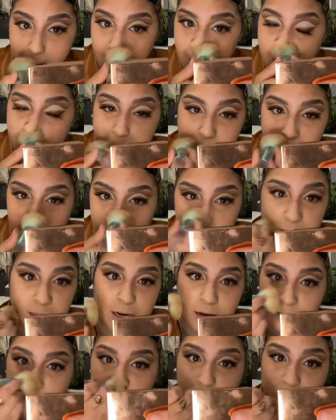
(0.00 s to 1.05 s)
And
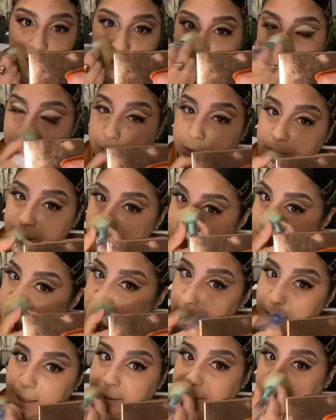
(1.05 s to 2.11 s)
I've noticed
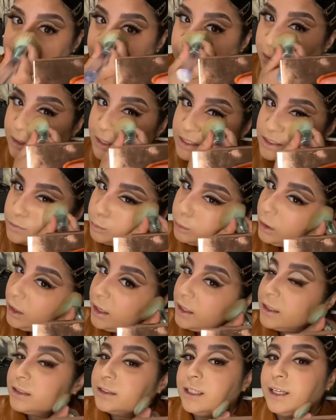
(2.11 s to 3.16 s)
that the less
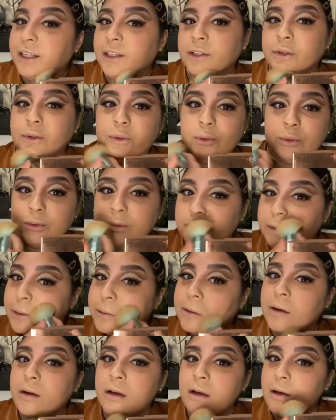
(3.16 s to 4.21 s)
product I use,
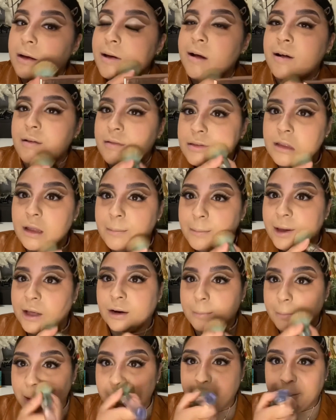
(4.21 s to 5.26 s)
the better
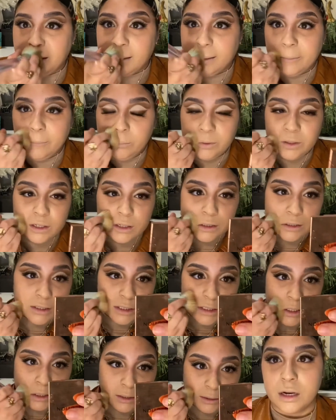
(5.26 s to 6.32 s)
my makeup
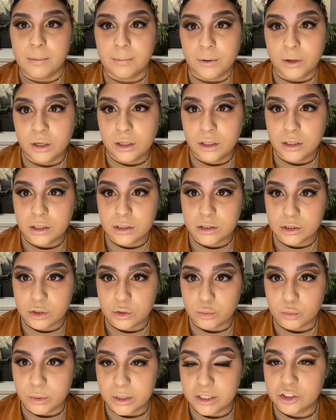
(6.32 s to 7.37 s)
looks. I'm gonna
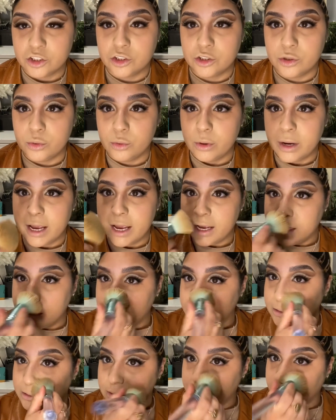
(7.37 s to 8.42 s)
switch to a
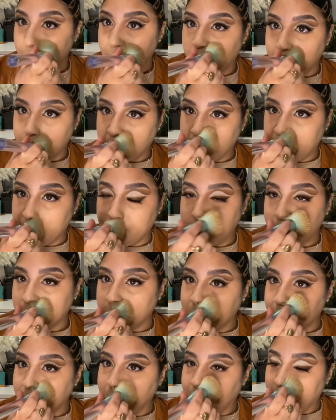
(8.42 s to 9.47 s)
smaller
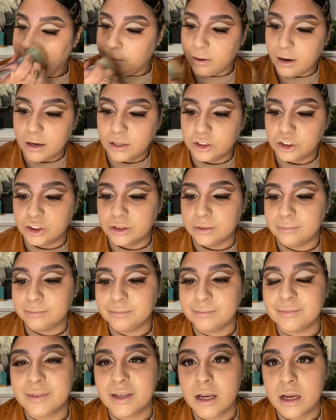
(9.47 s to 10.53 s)
blending brush
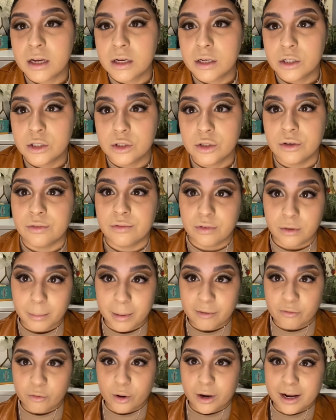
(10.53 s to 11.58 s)
for my
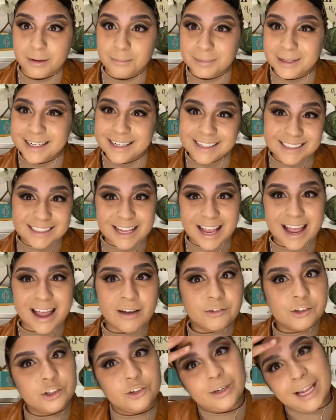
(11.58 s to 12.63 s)
forehead because I have
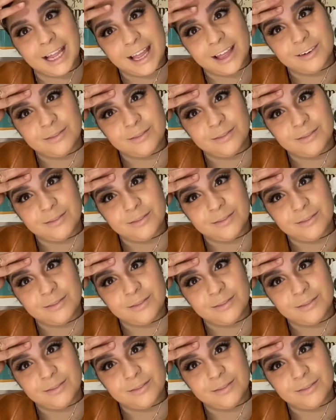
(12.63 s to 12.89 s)
a 3 head,